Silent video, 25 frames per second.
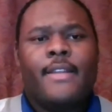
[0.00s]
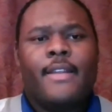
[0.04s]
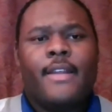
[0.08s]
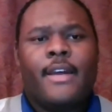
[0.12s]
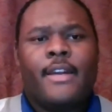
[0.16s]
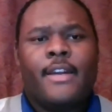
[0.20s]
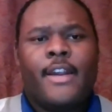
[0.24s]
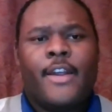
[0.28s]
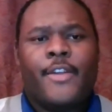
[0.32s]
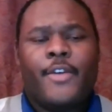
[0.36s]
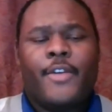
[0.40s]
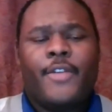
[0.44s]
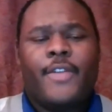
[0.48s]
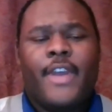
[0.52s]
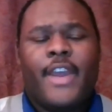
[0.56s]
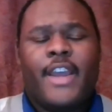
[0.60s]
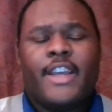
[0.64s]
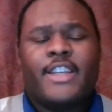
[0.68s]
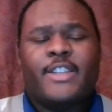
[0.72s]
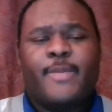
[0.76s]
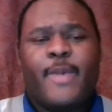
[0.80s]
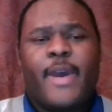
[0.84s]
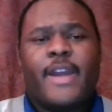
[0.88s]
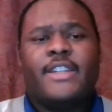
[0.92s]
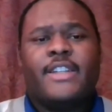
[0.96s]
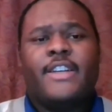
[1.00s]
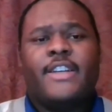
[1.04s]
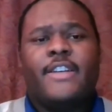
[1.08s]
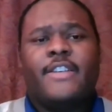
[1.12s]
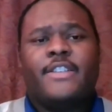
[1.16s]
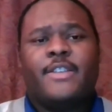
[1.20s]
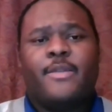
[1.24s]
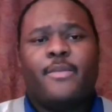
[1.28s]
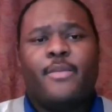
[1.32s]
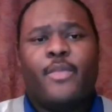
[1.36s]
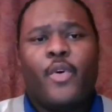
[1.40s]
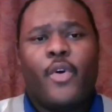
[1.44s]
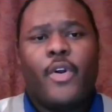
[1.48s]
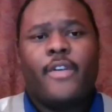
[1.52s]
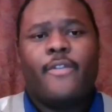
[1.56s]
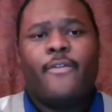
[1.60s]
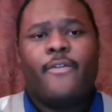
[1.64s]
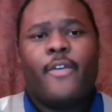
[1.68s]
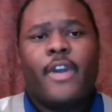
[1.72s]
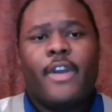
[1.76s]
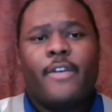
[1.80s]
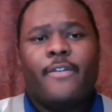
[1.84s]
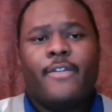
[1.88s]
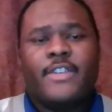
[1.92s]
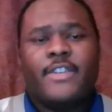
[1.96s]
Another thing especially is important
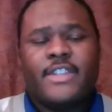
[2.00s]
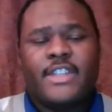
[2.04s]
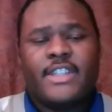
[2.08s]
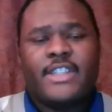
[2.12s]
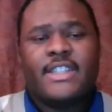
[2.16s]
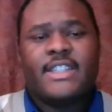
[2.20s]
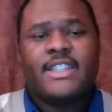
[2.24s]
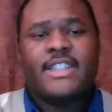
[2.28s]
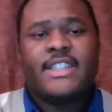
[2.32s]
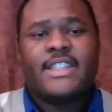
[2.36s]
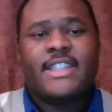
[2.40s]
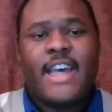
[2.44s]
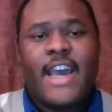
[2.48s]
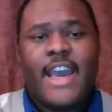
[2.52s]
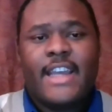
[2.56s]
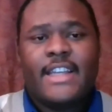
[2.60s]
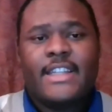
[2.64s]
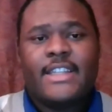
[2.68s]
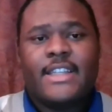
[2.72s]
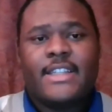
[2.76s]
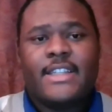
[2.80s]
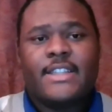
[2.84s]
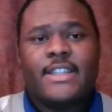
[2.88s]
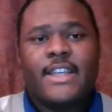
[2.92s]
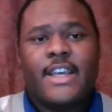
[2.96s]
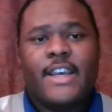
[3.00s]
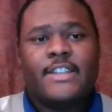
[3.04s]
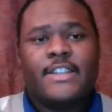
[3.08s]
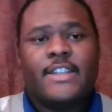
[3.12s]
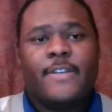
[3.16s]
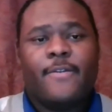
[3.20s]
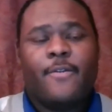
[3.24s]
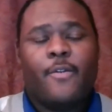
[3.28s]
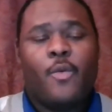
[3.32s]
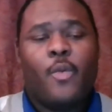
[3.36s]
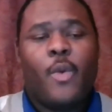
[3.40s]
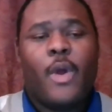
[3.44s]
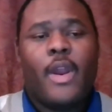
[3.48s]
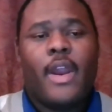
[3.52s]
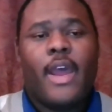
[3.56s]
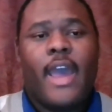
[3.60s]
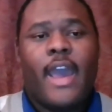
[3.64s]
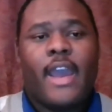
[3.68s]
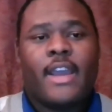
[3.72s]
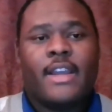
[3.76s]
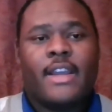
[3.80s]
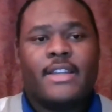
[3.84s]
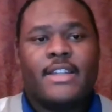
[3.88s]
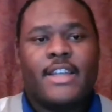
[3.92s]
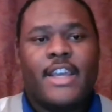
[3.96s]
for physician scientists is if we want
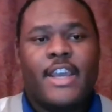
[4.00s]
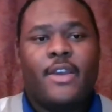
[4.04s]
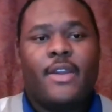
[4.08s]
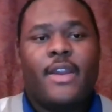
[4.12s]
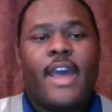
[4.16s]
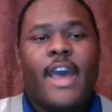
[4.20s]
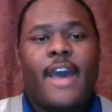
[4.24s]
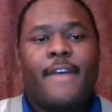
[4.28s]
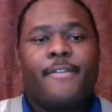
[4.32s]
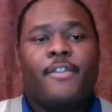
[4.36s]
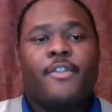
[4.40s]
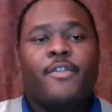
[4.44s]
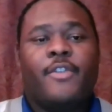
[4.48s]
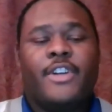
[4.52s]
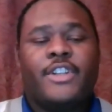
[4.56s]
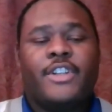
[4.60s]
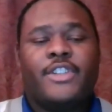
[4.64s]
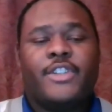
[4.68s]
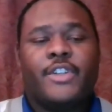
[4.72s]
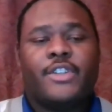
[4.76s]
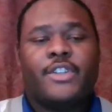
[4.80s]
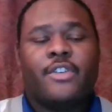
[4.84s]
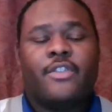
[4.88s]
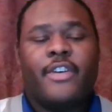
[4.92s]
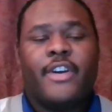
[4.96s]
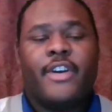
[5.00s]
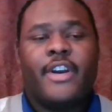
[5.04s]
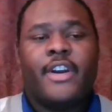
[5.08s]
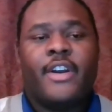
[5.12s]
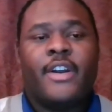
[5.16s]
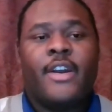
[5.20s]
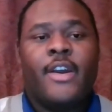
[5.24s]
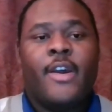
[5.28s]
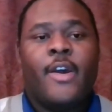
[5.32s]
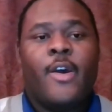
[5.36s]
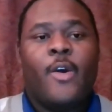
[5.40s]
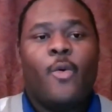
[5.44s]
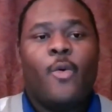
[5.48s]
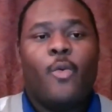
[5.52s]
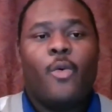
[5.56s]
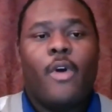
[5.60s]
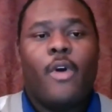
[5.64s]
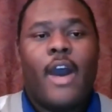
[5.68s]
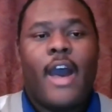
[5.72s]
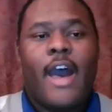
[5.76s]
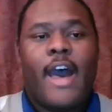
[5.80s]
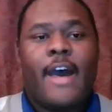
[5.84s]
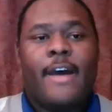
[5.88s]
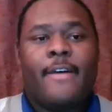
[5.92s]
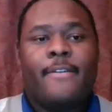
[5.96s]
to continue to have a research career, we'll
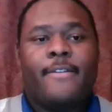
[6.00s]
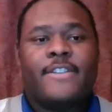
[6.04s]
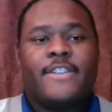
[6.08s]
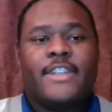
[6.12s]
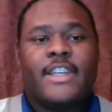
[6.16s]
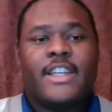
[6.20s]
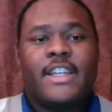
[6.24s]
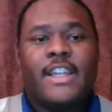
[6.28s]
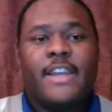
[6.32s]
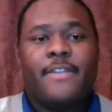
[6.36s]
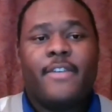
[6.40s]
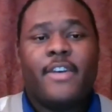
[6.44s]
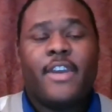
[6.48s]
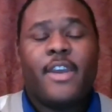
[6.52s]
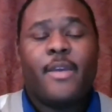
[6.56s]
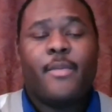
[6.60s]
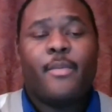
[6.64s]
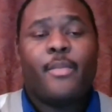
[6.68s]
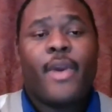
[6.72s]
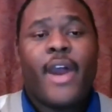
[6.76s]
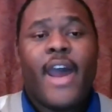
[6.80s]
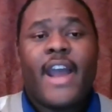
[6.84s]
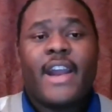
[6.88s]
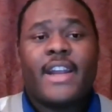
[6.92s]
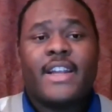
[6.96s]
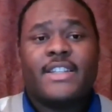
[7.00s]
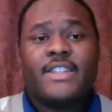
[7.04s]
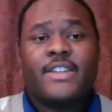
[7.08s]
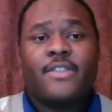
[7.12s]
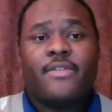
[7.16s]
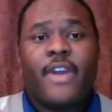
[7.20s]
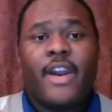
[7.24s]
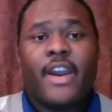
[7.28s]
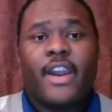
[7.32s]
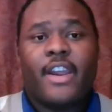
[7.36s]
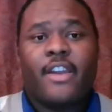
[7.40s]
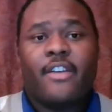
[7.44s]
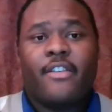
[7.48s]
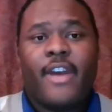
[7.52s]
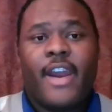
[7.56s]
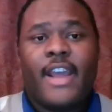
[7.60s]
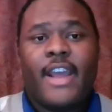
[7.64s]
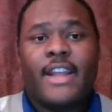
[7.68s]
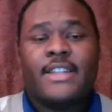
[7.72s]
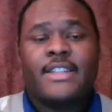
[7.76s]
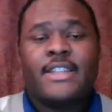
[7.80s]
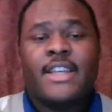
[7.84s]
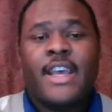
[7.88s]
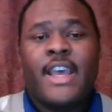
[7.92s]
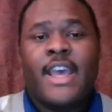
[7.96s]
have significant practice in writing
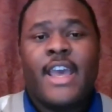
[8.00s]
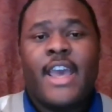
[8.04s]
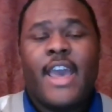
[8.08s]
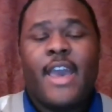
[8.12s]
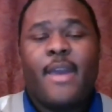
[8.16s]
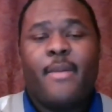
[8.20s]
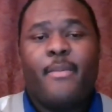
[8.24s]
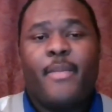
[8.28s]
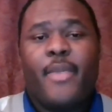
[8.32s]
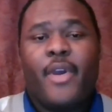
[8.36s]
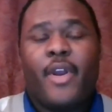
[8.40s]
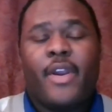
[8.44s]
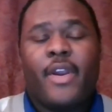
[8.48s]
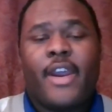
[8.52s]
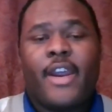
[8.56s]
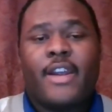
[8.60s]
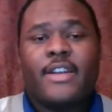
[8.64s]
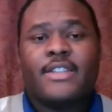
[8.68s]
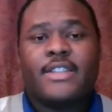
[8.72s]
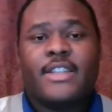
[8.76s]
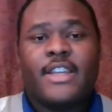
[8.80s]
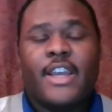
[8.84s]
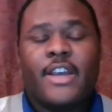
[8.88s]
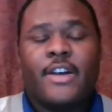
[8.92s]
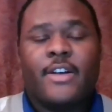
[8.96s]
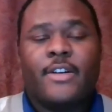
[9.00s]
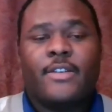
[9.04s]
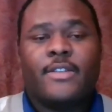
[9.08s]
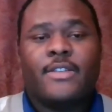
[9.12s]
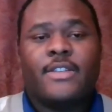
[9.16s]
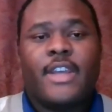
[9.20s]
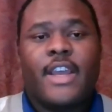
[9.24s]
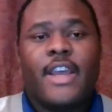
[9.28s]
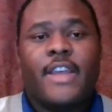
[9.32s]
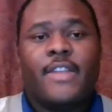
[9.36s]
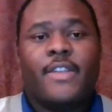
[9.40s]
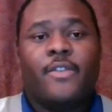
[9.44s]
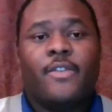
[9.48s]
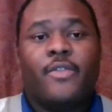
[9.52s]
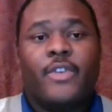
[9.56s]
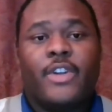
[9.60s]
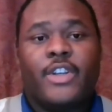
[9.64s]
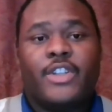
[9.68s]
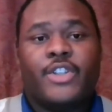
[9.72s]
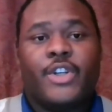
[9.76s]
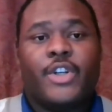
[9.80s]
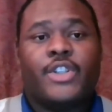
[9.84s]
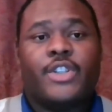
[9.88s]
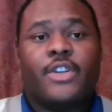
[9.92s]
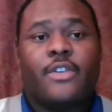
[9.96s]
grants and building our skills in the
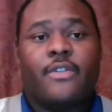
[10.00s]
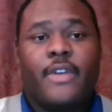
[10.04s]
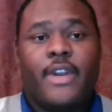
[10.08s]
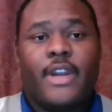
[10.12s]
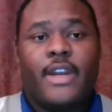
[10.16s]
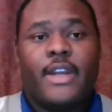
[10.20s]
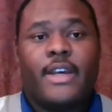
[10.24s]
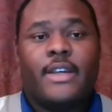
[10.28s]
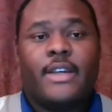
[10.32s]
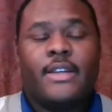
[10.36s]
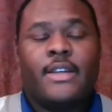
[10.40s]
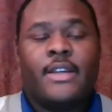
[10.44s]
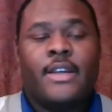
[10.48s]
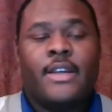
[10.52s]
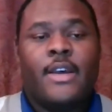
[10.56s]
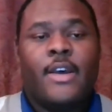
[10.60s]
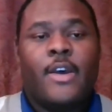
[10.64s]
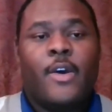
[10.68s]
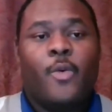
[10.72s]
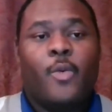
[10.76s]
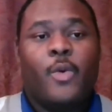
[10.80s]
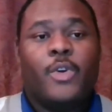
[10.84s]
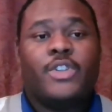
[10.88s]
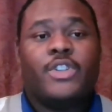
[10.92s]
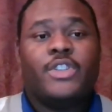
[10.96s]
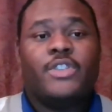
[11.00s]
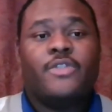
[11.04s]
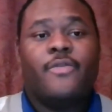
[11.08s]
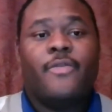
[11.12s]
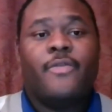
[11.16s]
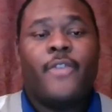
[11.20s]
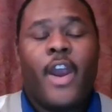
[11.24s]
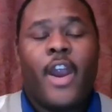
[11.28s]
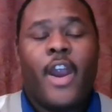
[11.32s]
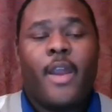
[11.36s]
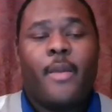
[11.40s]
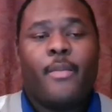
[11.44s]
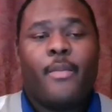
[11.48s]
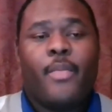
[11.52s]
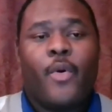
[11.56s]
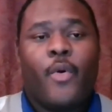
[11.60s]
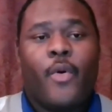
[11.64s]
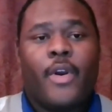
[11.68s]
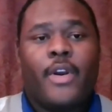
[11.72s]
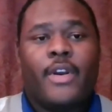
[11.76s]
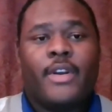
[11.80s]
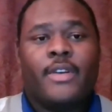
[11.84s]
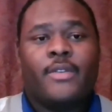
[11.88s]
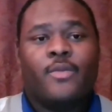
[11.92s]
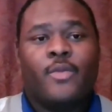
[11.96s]
research arena, which is very
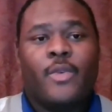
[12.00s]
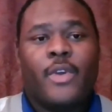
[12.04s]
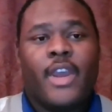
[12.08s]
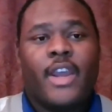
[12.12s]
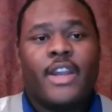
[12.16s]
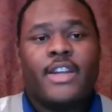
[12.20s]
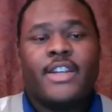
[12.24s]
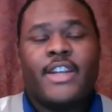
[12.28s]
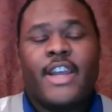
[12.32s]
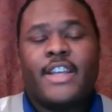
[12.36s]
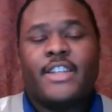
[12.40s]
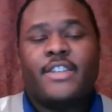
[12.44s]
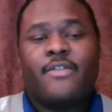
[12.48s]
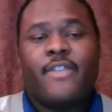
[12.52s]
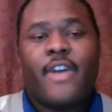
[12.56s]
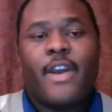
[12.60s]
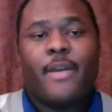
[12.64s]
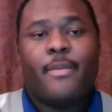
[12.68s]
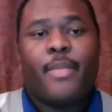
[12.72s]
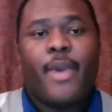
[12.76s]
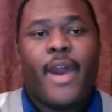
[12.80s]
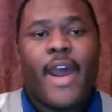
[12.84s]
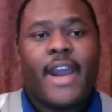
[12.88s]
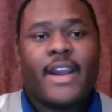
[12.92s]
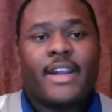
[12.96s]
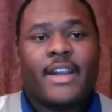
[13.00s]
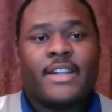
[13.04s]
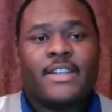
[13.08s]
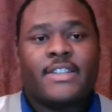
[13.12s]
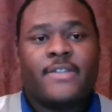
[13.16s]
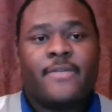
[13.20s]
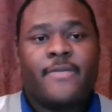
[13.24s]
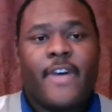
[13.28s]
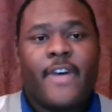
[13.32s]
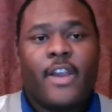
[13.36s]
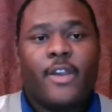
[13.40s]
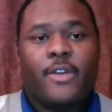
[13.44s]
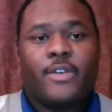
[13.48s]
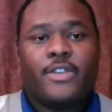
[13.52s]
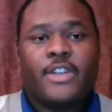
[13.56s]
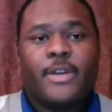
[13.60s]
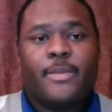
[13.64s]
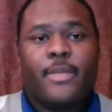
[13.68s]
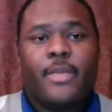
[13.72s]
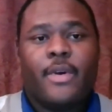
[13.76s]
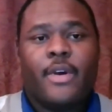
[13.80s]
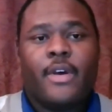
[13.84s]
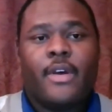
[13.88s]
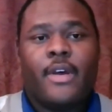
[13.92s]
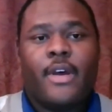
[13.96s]
important. We get a chance to write practice fellowship,
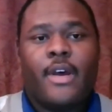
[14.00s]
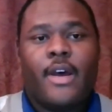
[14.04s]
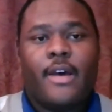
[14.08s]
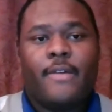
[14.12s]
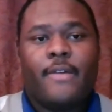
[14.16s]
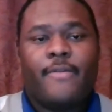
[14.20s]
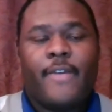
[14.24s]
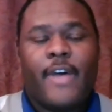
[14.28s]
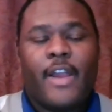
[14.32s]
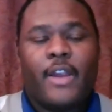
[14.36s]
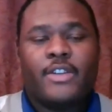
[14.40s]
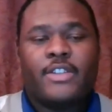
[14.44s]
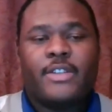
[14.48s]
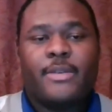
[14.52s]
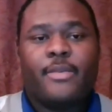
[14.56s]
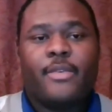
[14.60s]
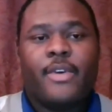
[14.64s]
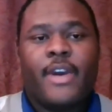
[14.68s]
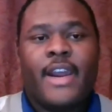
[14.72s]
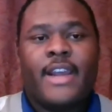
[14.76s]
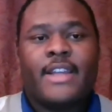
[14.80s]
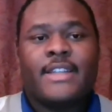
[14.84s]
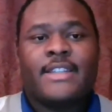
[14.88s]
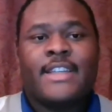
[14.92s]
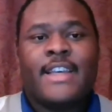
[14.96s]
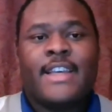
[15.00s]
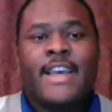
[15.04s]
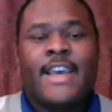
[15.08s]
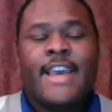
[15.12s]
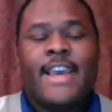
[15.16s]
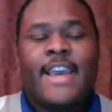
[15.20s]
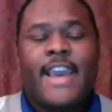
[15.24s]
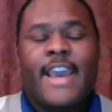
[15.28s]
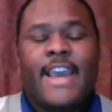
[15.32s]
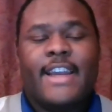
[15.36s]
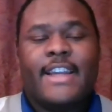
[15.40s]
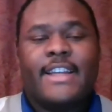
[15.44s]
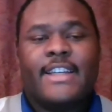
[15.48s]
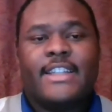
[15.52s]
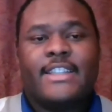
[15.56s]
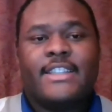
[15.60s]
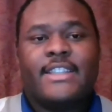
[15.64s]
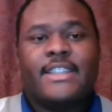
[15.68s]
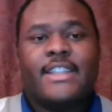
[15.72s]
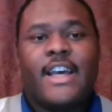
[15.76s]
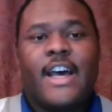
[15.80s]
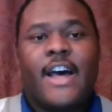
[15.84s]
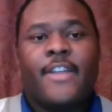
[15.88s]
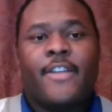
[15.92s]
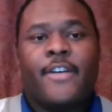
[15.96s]
uh, fellowship grants in
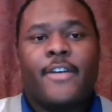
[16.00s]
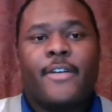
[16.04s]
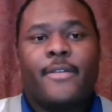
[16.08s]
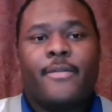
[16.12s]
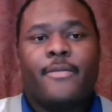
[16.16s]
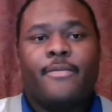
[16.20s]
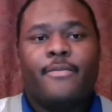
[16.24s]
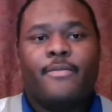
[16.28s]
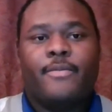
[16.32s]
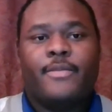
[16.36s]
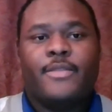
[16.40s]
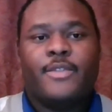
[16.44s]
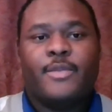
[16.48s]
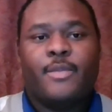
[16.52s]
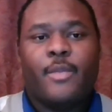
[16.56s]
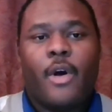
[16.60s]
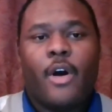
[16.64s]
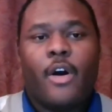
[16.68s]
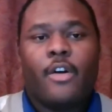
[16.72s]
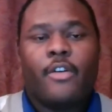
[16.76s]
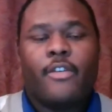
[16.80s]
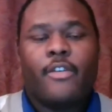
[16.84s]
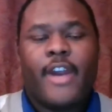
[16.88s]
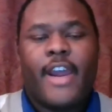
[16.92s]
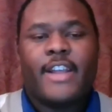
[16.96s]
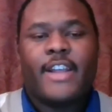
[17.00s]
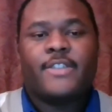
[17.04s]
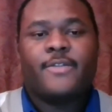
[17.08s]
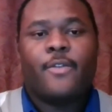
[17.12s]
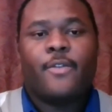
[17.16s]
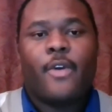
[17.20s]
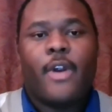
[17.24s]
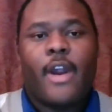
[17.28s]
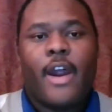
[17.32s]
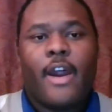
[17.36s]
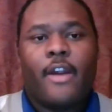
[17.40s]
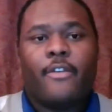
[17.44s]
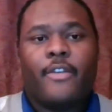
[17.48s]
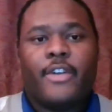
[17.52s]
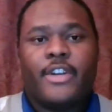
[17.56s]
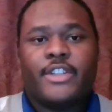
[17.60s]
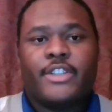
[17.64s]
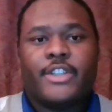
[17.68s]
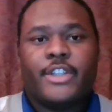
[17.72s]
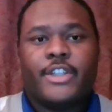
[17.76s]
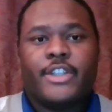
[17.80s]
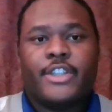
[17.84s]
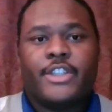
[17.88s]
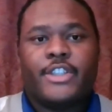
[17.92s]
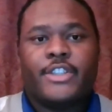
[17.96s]
addition to other small grants for our
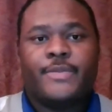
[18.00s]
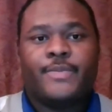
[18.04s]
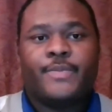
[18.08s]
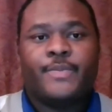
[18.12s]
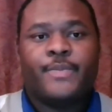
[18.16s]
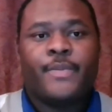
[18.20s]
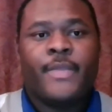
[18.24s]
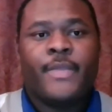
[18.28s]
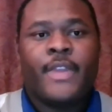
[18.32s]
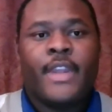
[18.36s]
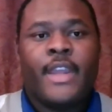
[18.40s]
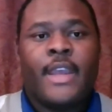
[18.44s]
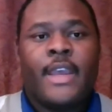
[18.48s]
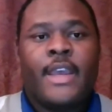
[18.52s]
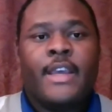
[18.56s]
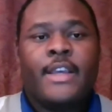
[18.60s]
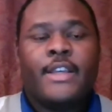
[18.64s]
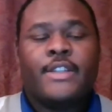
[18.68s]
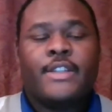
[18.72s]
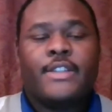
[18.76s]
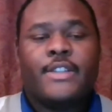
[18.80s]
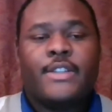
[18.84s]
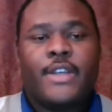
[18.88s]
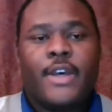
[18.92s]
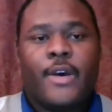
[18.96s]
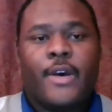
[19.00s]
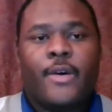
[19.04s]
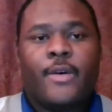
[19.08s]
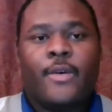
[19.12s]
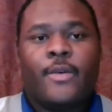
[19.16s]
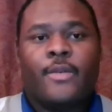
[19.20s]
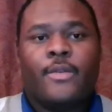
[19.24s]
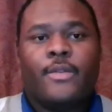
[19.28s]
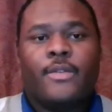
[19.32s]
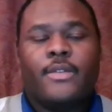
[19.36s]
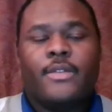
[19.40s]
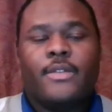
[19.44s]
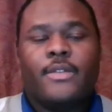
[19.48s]
research. So